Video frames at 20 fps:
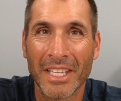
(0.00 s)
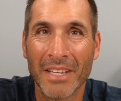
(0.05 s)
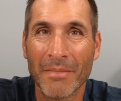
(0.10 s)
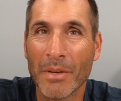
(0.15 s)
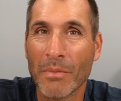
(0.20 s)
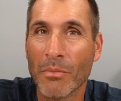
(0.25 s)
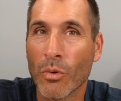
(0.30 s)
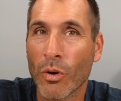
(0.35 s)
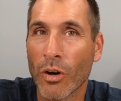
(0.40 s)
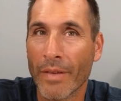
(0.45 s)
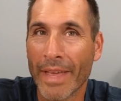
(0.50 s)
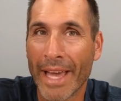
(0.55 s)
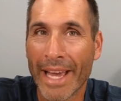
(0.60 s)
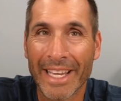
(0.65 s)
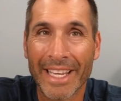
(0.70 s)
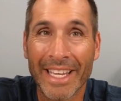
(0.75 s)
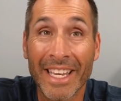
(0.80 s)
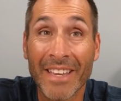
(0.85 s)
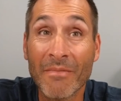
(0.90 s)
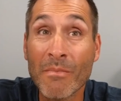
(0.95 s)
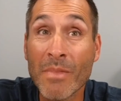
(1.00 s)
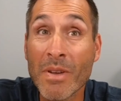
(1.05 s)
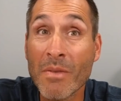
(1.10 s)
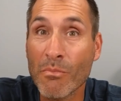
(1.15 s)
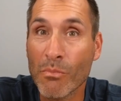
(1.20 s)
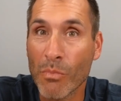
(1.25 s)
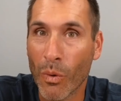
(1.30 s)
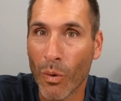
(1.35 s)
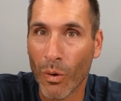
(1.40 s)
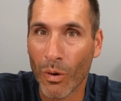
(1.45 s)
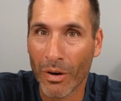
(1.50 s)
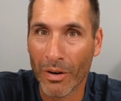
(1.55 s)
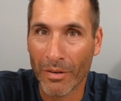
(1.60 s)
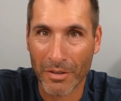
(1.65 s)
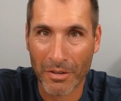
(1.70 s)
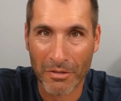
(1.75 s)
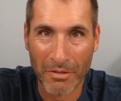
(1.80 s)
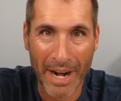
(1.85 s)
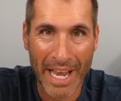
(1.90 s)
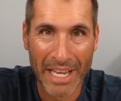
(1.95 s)
Give me more of that. Give me more of
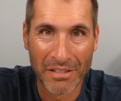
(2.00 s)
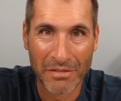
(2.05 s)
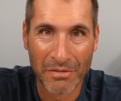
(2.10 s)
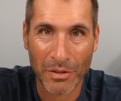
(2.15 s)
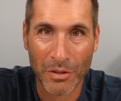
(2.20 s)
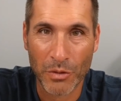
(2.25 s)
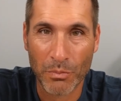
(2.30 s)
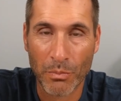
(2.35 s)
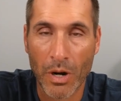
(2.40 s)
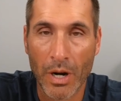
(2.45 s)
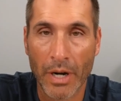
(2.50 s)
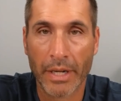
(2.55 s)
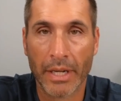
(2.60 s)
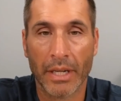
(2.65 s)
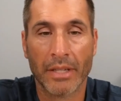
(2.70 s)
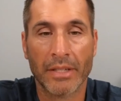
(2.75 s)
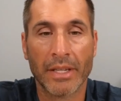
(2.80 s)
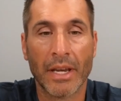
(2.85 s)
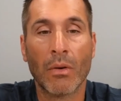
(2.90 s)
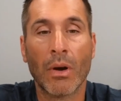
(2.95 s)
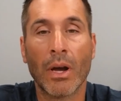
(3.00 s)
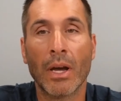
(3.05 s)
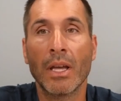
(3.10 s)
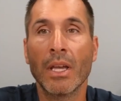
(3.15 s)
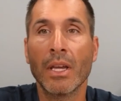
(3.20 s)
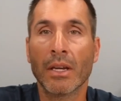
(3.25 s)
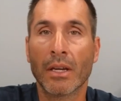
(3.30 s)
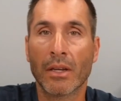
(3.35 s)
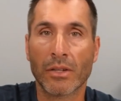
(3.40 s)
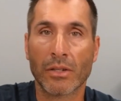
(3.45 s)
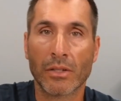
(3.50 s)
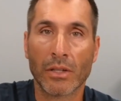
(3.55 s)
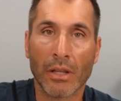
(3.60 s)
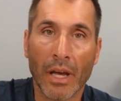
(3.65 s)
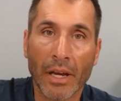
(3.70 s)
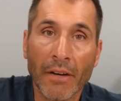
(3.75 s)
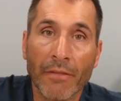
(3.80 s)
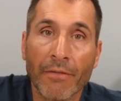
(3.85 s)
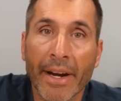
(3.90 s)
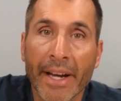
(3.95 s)
grassroots marketing. Because I want, because there's a
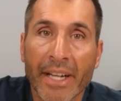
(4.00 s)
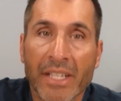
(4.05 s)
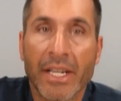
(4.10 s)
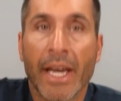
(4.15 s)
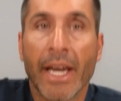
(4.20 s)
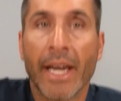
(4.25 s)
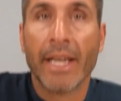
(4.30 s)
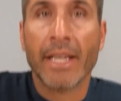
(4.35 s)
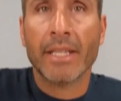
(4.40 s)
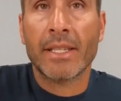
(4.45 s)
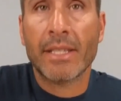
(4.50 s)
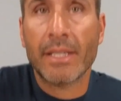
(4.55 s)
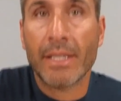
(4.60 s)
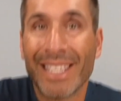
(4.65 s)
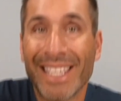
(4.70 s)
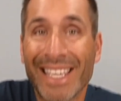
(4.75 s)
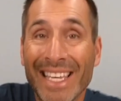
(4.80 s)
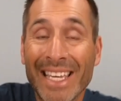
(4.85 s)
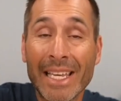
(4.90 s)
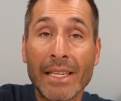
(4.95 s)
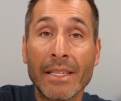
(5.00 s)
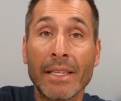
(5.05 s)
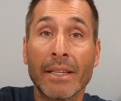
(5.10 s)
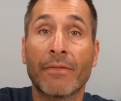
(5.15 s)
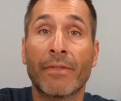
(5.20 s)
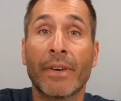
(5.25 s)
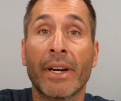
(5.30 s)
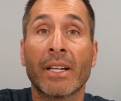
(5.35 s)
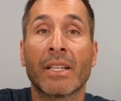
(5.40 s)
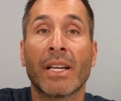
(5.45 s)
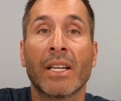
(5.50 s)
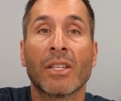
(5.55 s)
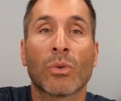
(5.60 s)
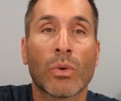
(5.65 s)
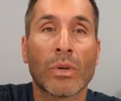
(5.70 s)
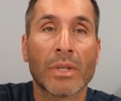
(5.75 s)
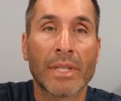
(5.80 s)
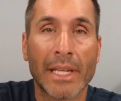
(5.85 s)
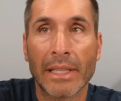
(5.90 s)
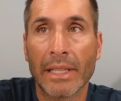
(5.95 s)
lot of franchisees and
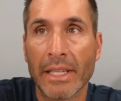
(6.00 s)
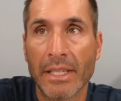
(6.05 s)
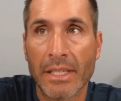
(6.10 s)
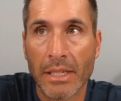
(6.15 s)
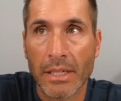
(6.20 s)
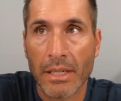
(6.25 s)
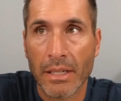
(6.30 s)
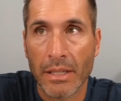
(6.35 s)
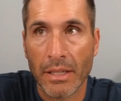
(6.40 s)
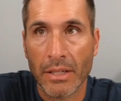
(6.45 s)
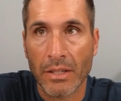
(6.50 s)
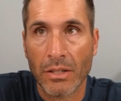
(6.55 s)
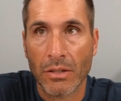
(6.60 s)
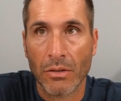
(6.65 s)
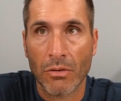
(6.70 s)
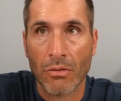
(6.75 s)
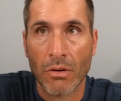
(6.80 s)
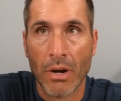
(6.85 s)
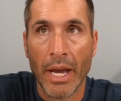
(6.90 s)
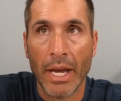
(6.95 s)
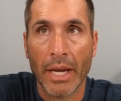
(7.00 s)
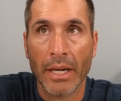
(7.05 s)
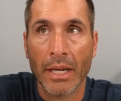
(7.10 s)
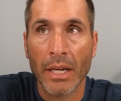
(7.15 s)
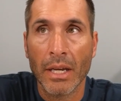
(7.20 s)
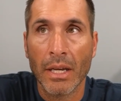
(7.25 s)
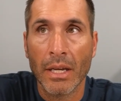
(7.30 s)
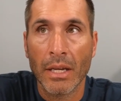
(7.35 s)
franchisors that listen to this, Greg.